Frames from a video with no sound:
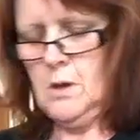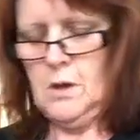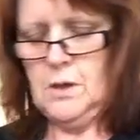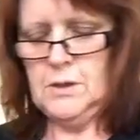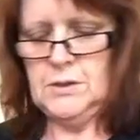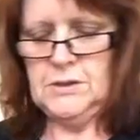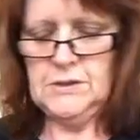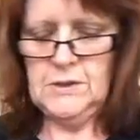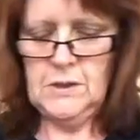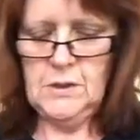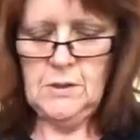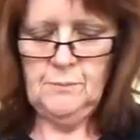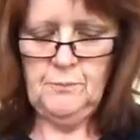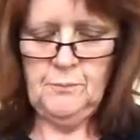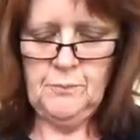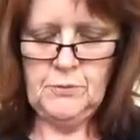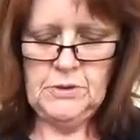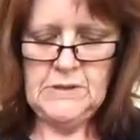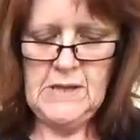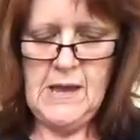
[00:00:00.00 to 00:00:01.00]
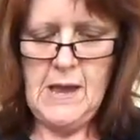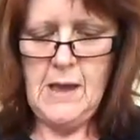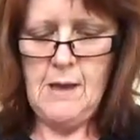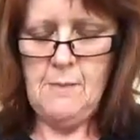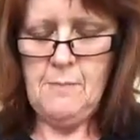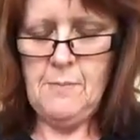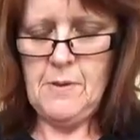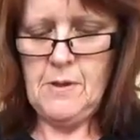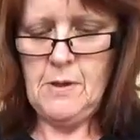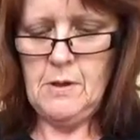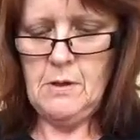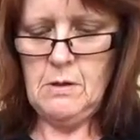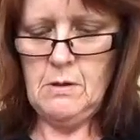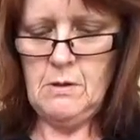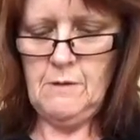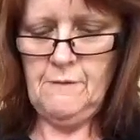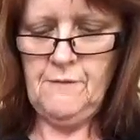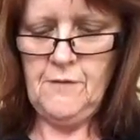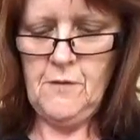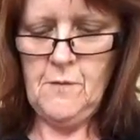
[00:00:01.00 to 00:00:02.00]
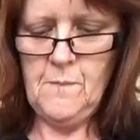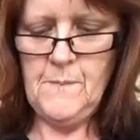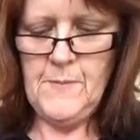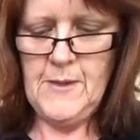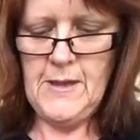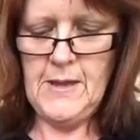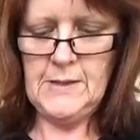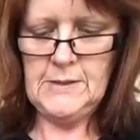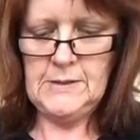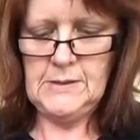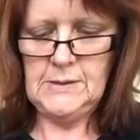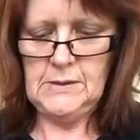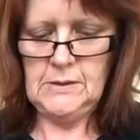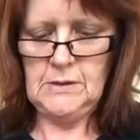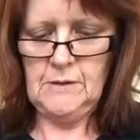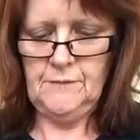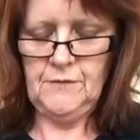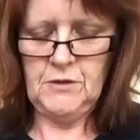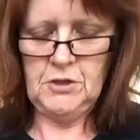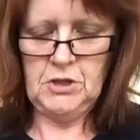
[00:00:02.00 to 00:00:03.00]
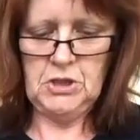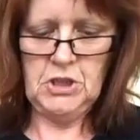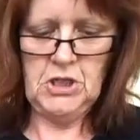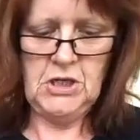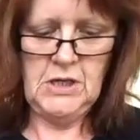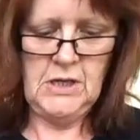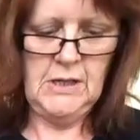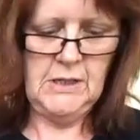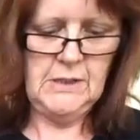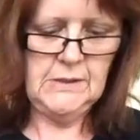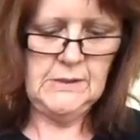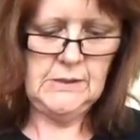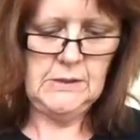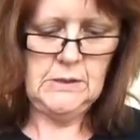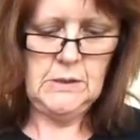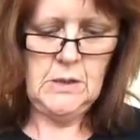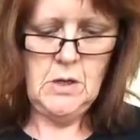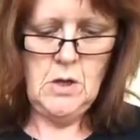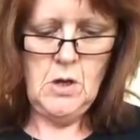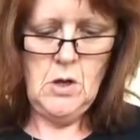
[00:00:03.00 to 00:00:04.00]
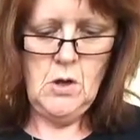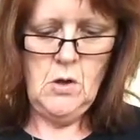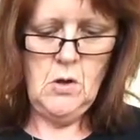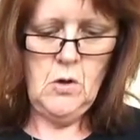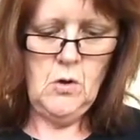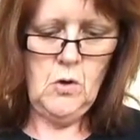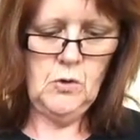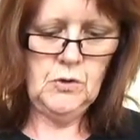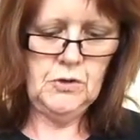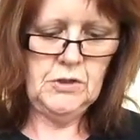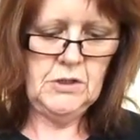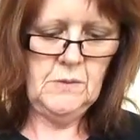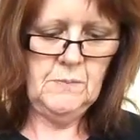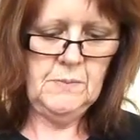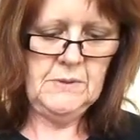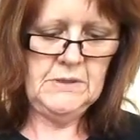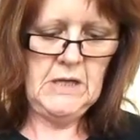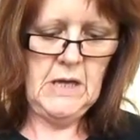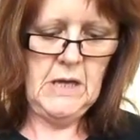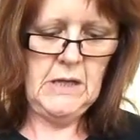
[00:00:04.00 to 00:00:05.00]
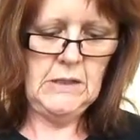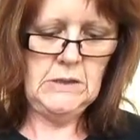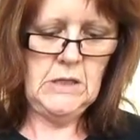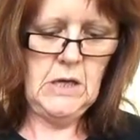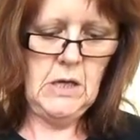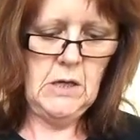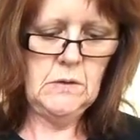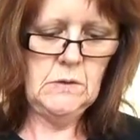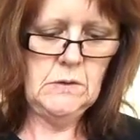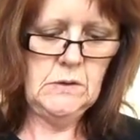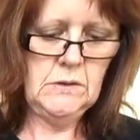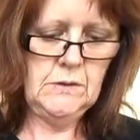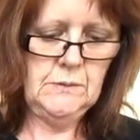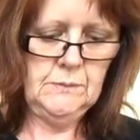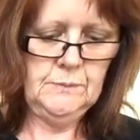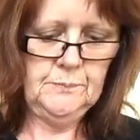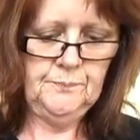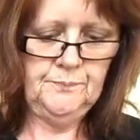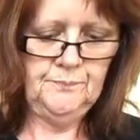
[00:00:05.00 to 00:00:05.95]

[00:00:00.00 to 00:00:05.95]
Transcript: I'm just going to dab a few bits of the cheese onto the potatoes.